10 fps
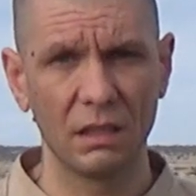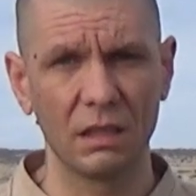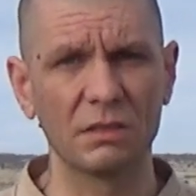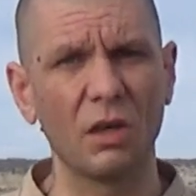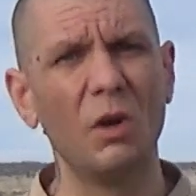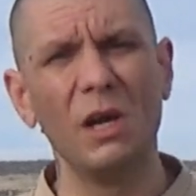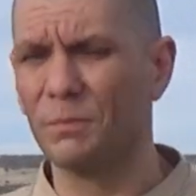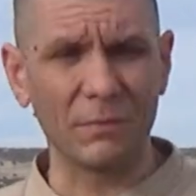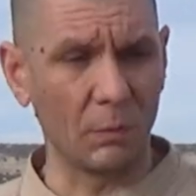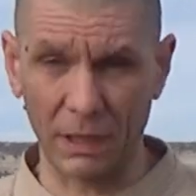And so,
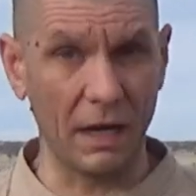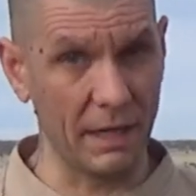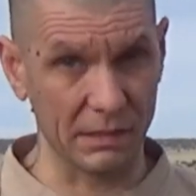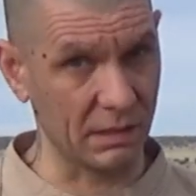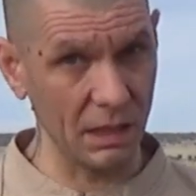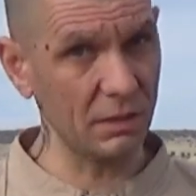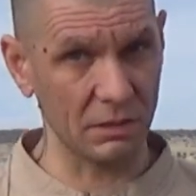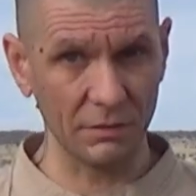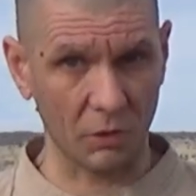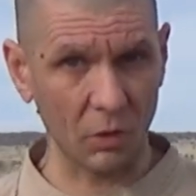without
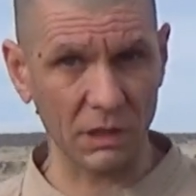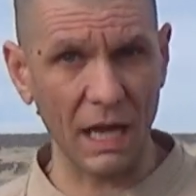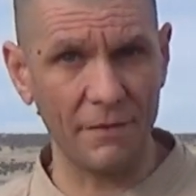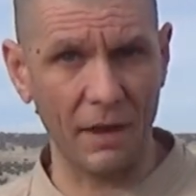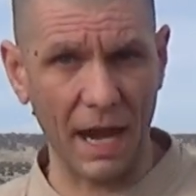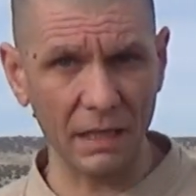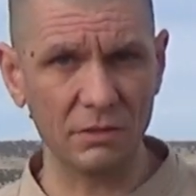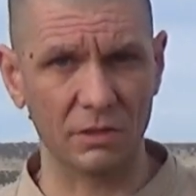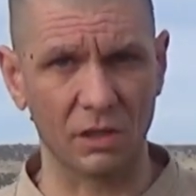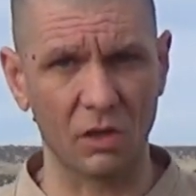hesitation, of course, I have
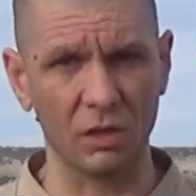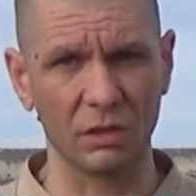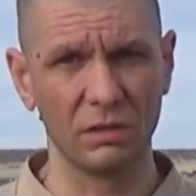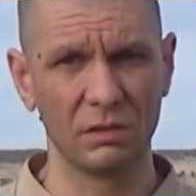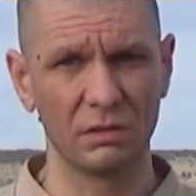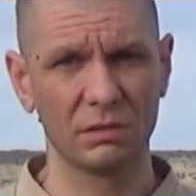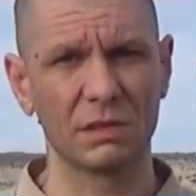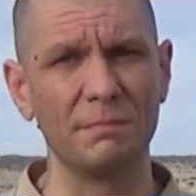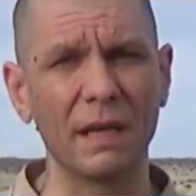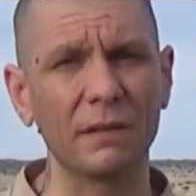answered the call
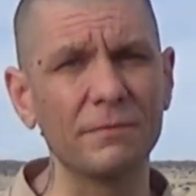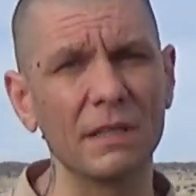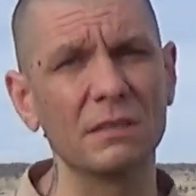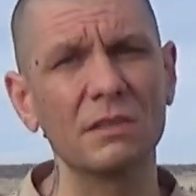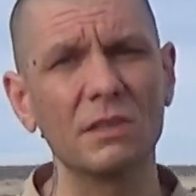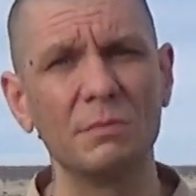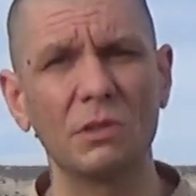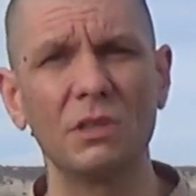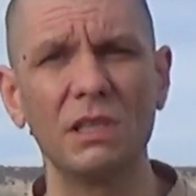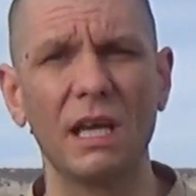to manifest this
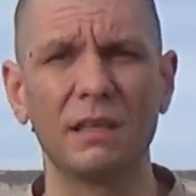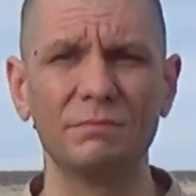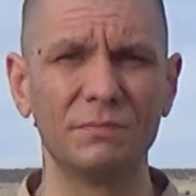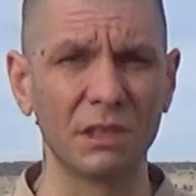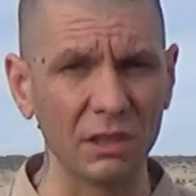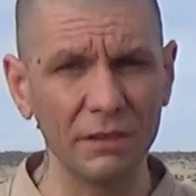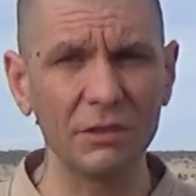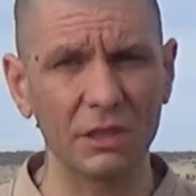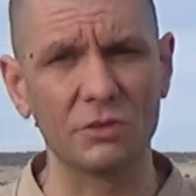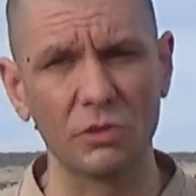community and
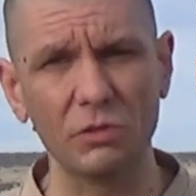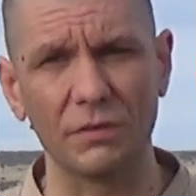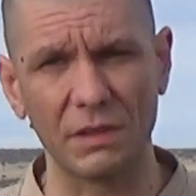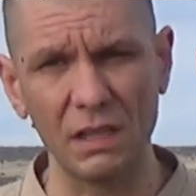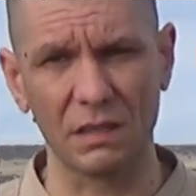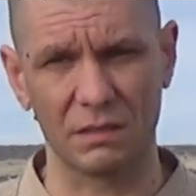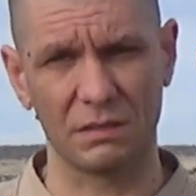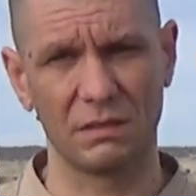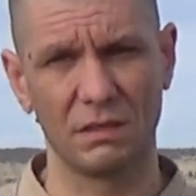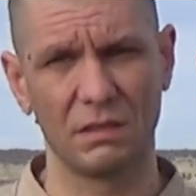deliver the truth of
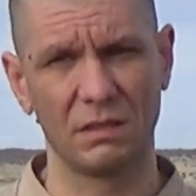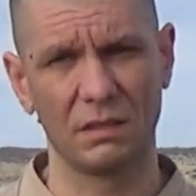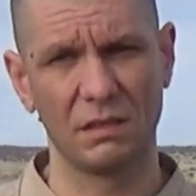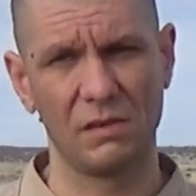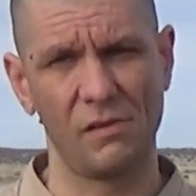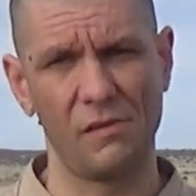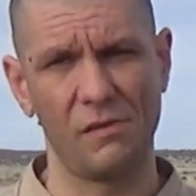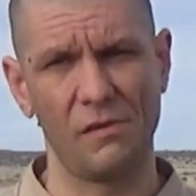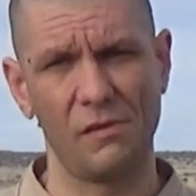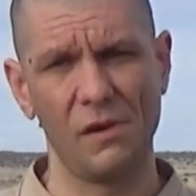things.
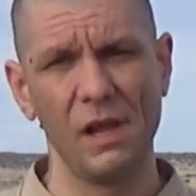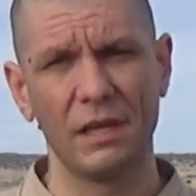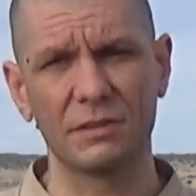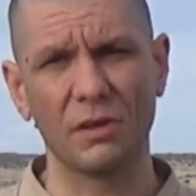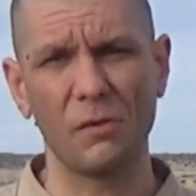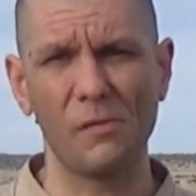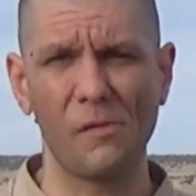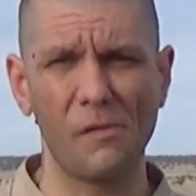And so,